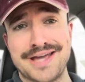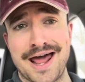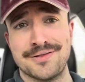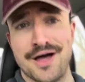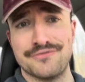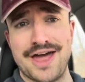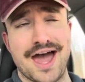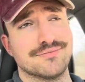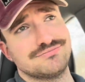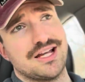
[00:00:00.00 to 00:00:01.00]
Gotta love
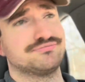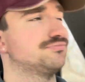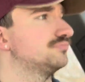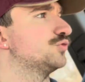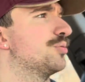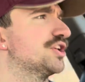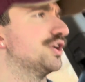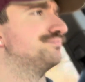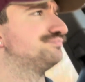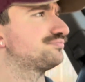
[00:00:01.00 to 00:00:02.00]
that. Yeah, no
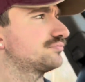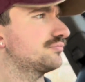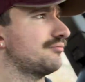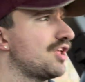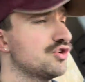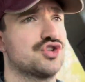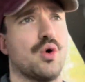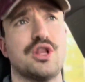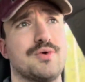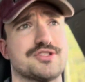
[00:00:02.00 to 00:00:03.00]
big deal.
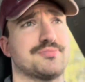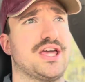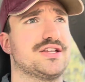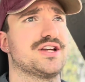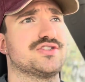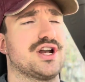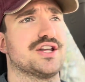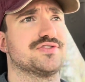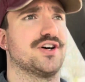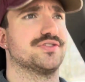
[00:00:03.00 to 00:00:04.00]
Totally wasn't paying
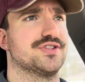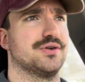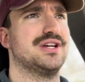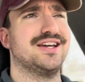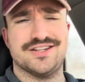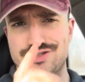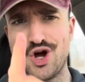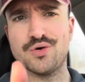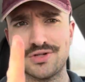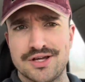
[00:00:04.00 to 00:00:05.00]
attention on his phone. So
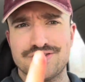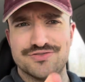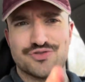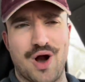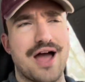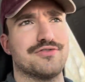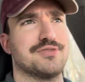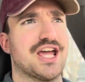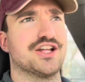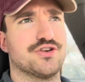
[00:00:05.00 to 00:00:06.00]
don't
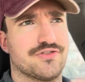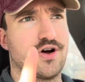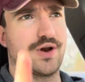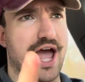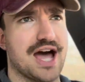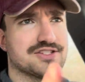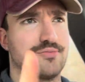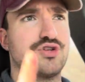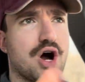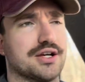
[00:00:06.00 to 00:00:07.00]
drive and be on your phone
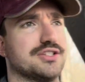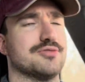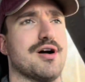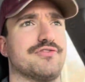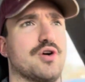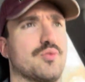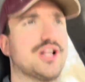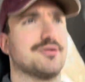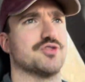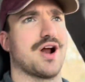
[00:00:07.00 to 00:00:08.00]
as I'm talking to my
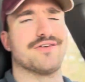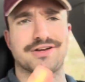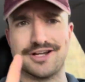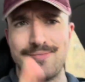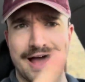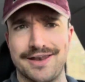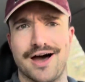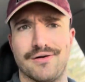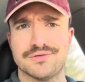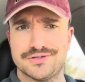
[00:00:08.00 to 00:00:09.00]
phone while I'm driving. Come
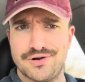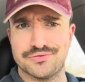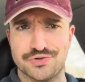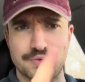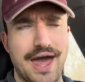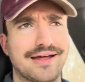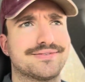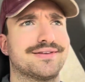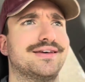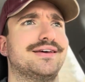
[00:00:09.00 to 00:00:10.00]
on now. You don't do
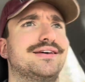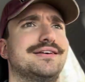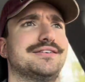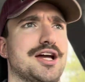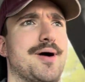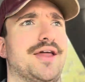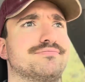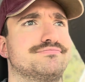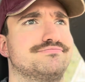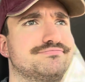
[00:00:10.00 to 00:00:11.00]
that. Come
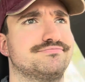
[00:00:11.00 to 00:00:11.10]
on.